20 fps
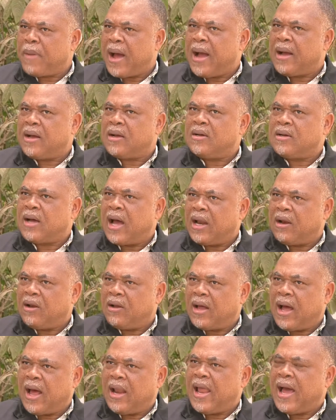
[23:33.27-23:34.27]
Bank and
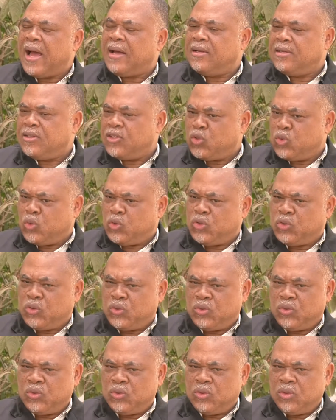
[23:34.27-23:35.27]
allied
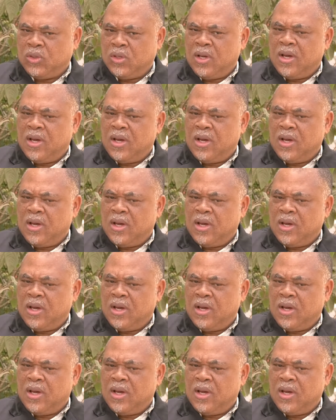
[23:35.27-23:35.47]
institutions,